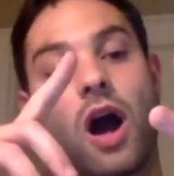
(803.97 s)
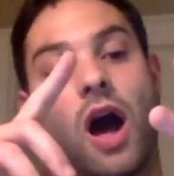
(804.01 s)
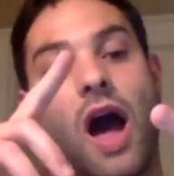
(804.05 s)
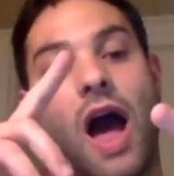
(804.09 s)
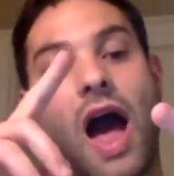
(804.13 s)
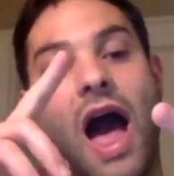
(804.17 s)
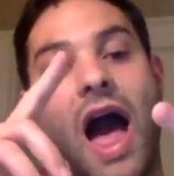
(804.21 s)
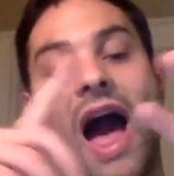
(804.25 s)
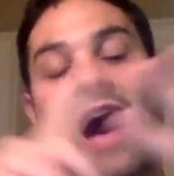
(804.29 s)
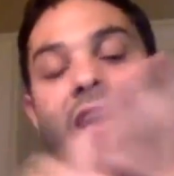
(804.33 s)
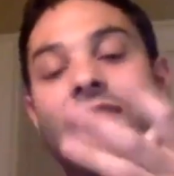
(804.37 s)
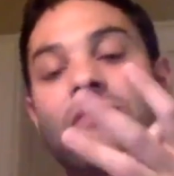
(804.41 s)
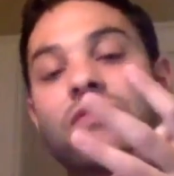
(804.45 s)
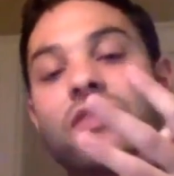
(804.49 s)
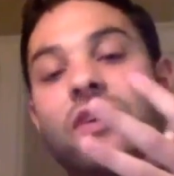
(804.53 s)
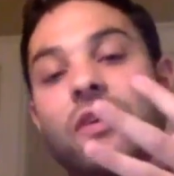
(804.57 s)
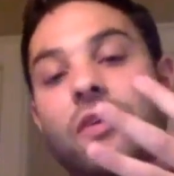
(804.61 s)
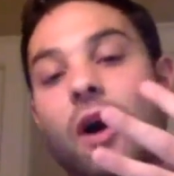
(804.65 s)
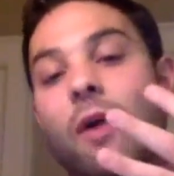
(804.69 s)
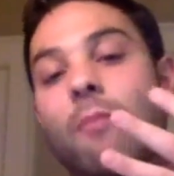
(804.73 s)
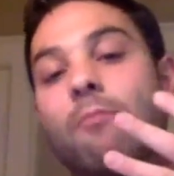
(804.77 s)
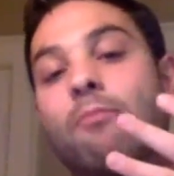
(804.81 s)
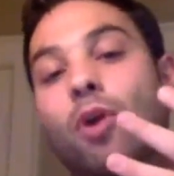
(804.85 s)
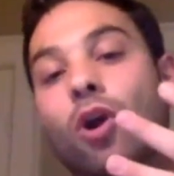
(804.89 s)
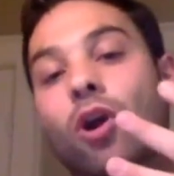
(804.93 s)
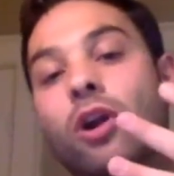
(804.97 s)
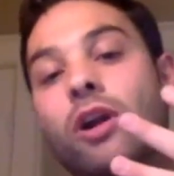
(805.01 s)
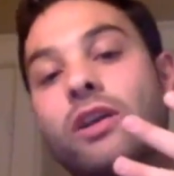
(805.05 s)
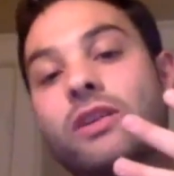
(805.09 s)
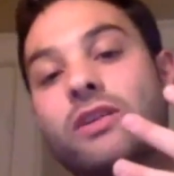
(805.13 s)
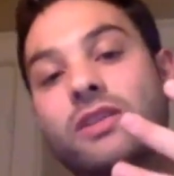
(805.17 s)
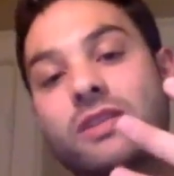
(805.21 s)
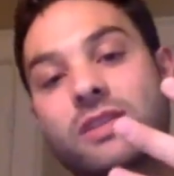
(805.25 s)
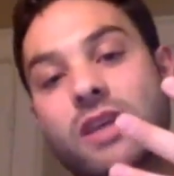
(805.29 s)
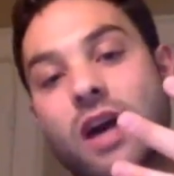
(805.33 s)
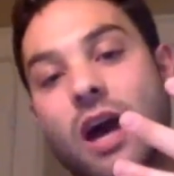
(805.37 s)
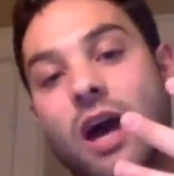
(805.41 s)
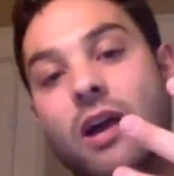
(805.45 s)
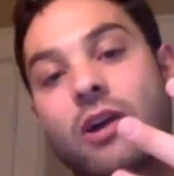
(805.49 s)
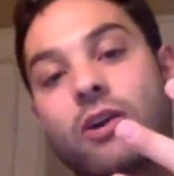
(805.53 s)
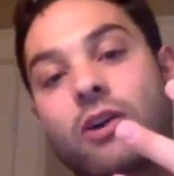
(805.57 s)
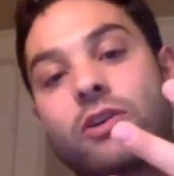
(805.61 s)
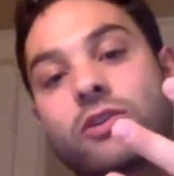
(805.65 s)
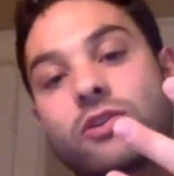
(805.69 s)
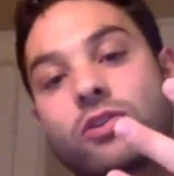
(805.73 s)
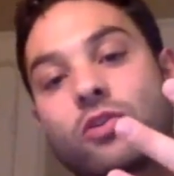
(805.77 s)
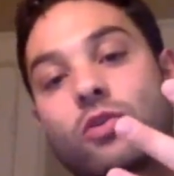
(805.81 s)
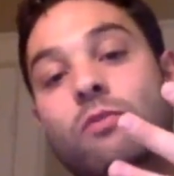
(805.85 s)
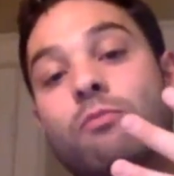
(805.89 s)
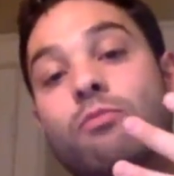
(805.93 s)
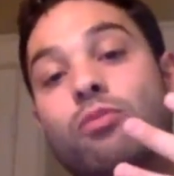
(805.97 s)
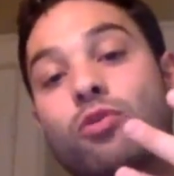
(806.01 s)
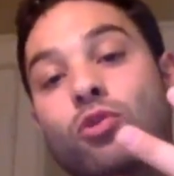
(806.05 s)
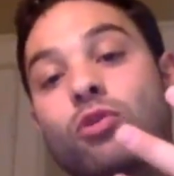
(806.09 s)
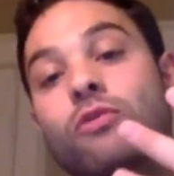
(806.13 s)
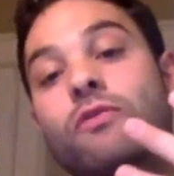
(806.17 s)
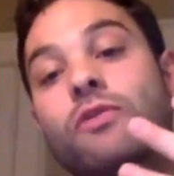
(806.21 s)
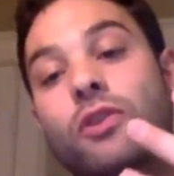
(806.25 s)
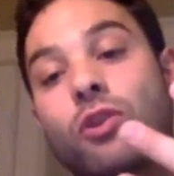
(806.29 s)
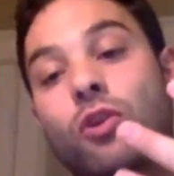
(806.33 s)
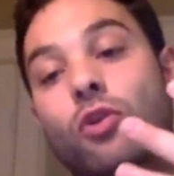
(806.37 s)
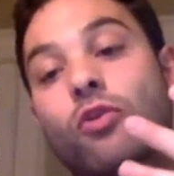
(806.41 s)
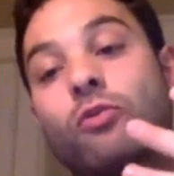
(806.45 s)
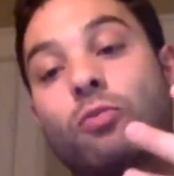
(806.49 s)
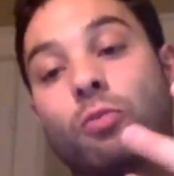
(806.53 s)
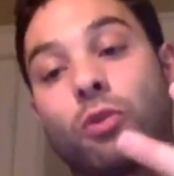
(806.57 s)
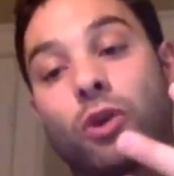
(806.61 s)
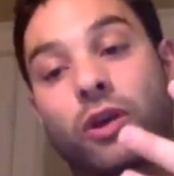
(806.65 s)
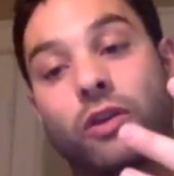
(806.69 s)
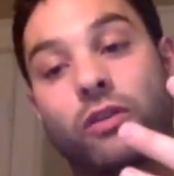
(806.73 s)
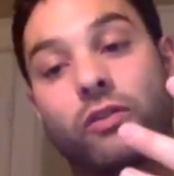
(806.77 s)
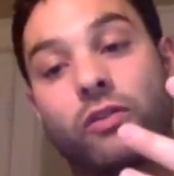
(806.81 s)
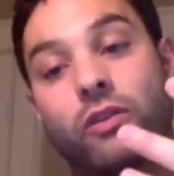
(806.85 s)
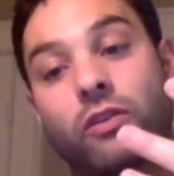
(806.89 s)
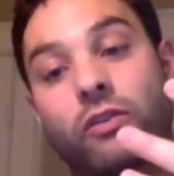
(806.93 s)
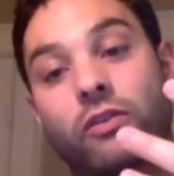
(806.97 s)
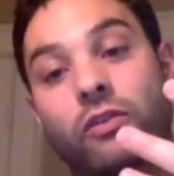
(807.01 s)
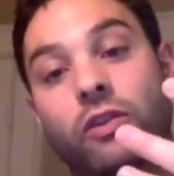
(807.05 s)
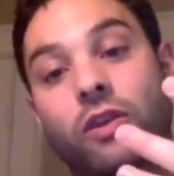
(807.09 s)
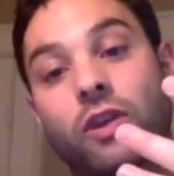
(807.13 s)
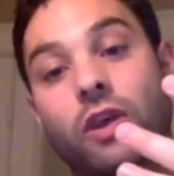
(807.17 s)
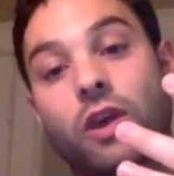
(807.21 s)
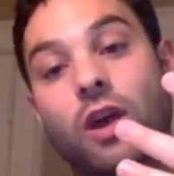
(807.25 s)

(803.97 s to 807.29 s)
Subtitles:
have a burning desire to improve in those places.